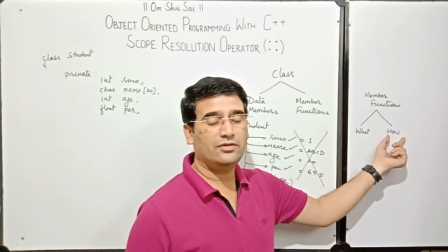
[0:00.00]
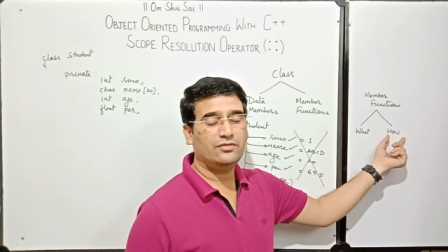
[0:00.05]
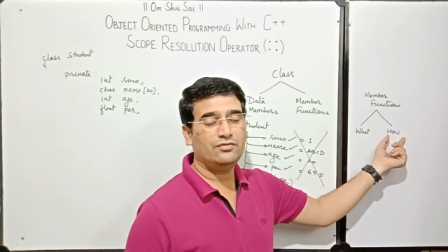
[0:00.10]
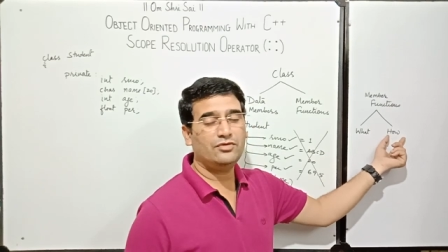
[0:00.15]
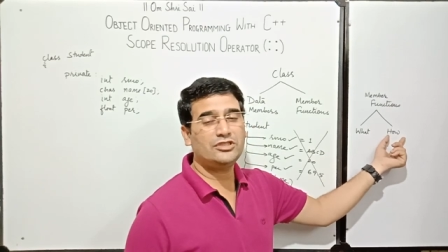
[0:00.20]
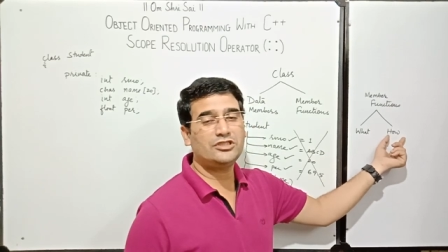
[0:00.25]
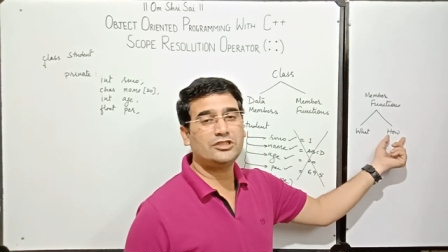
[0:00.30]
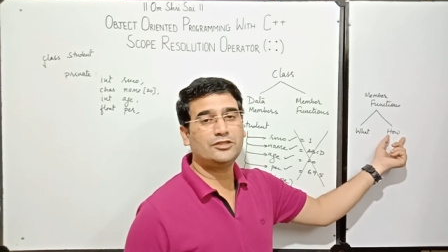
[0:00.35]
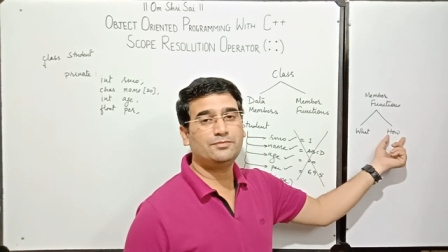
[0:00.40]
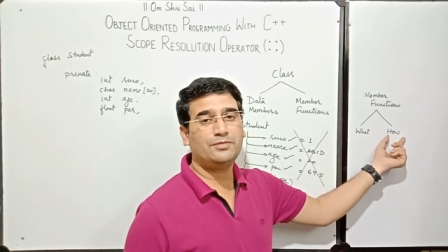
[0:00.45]

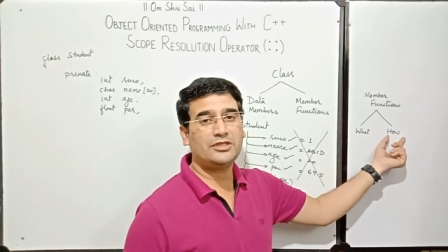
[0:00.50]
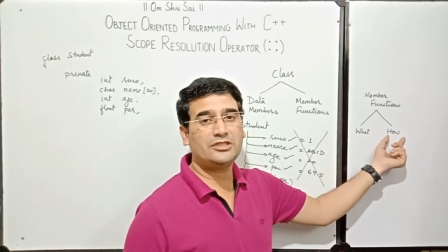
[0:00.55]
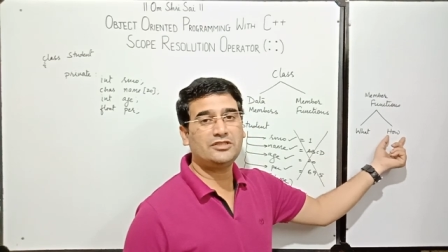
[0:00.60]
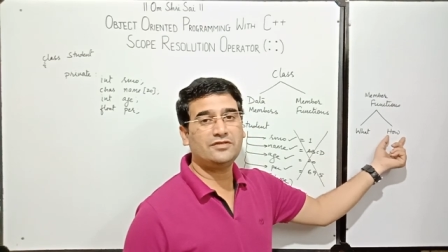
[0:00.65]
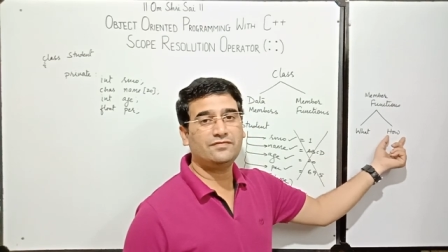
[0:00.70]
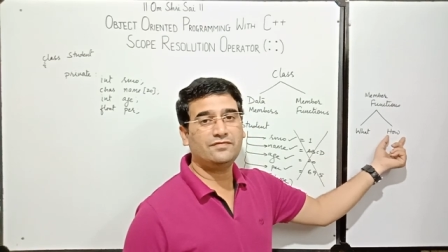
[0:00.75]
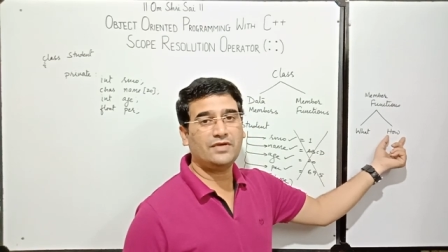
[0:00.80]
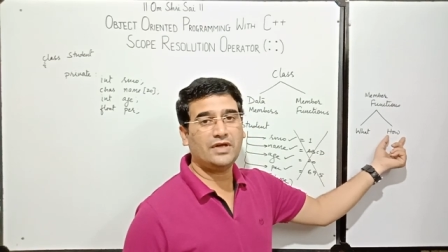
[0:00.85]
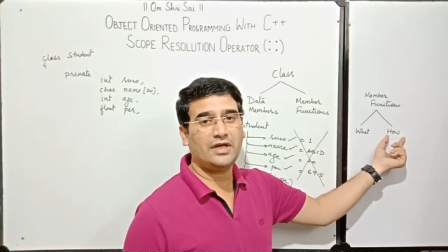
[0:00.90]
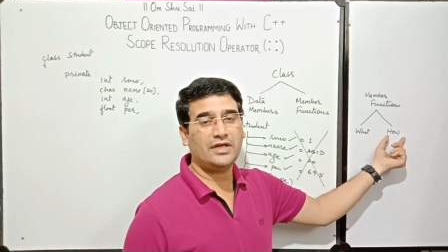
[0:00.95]
which
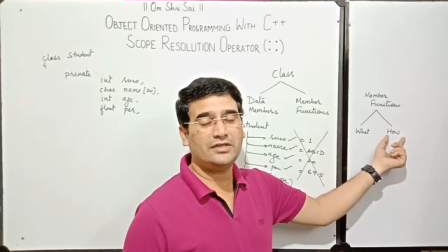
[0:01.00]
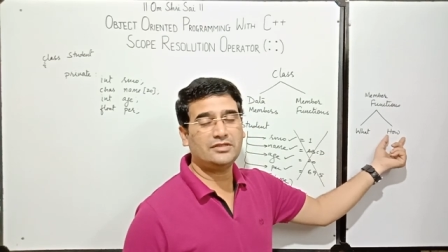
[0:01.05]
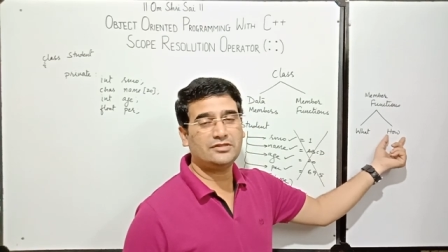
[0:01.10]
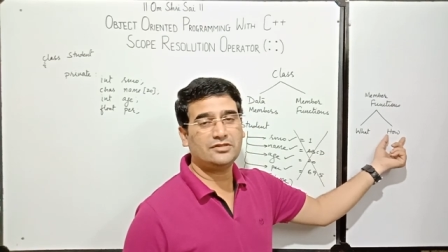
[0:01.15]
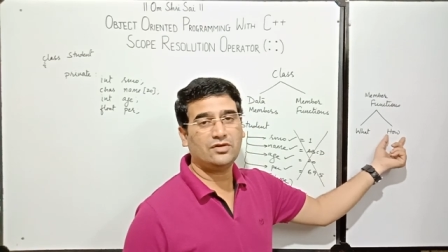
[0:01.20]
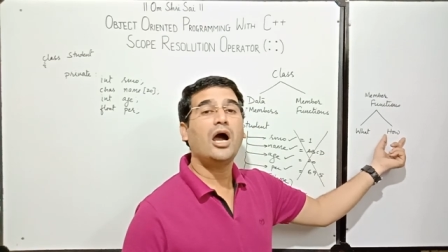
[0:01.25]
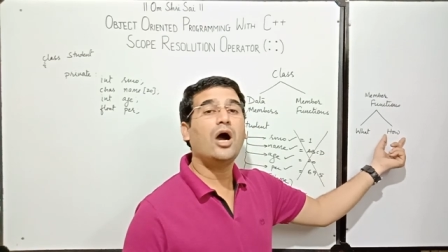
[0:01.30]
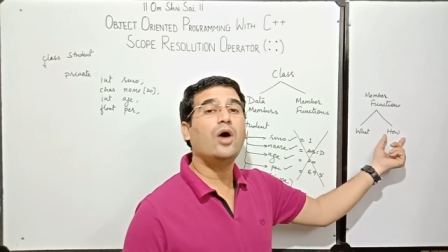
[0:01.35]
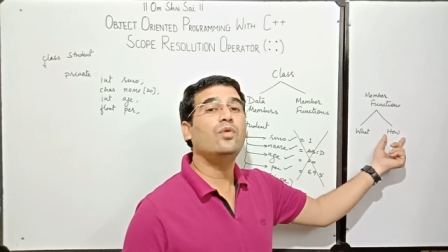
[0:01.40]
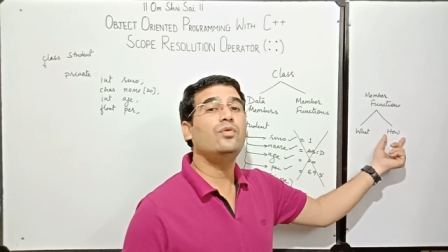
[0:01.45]
specifies
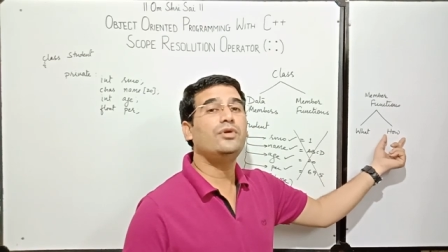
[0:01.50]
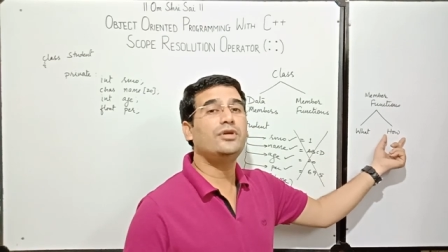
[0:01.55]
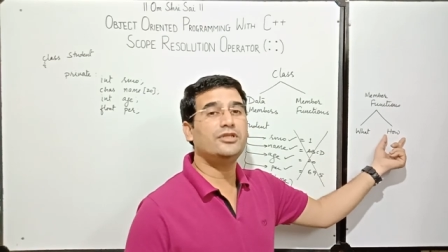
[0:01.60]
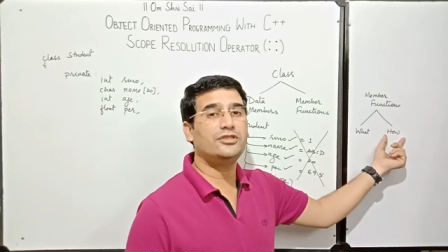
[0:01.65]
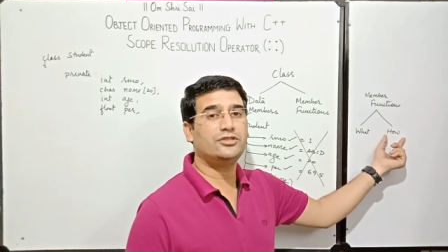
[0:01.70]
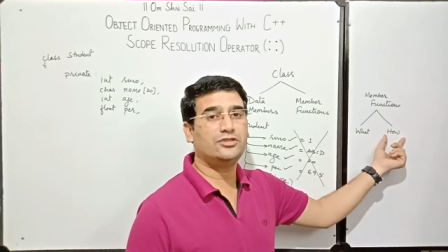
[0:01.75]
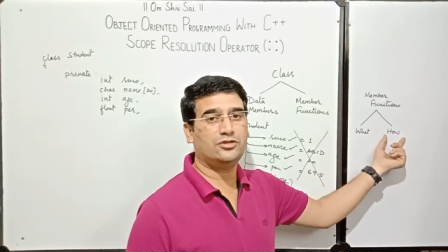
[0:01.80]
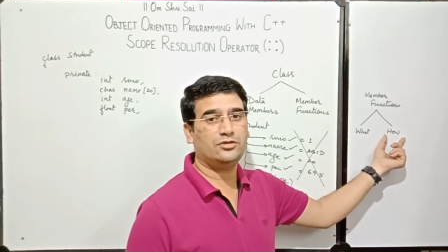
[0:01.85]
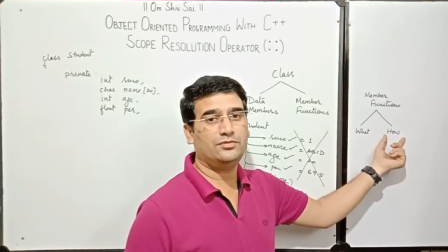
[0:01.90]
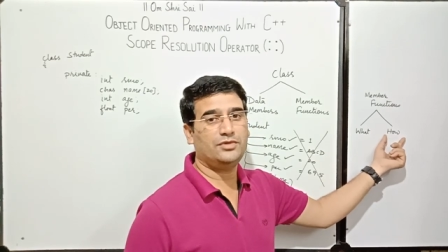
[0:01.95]
how it
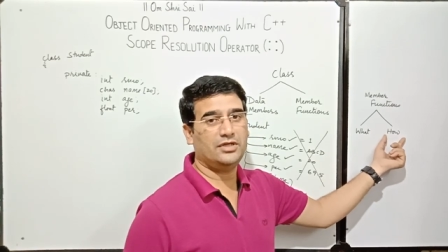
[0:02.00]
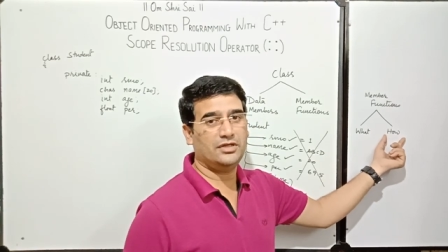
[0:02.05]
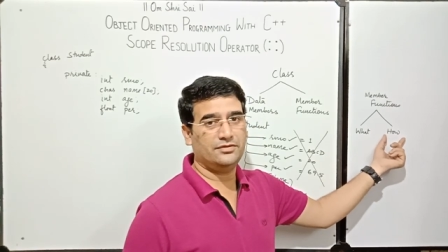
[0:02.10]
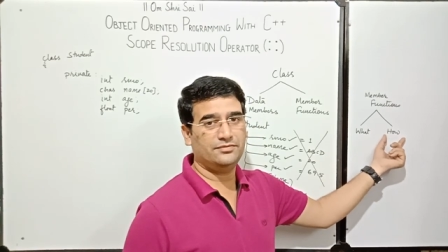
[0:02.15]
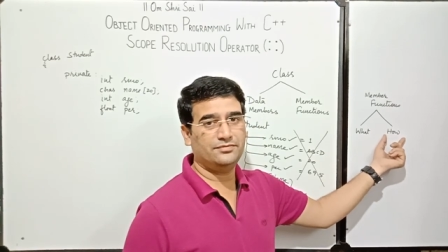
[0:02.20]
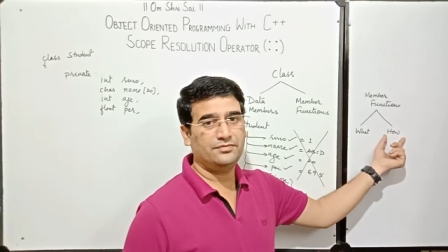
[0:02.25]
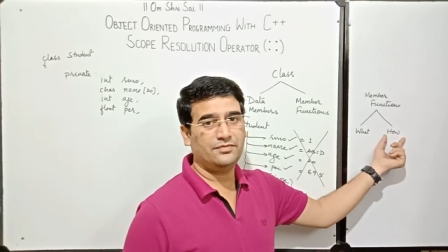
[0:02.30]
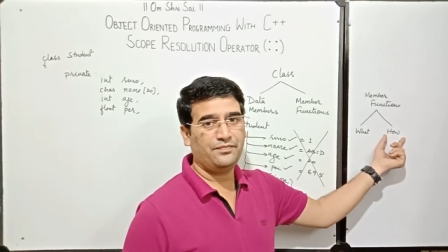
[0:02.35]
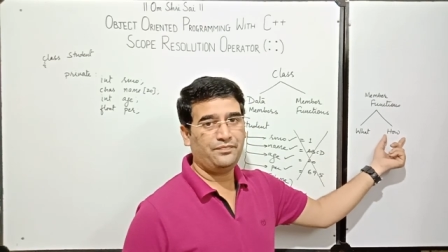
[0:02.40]
is to be done.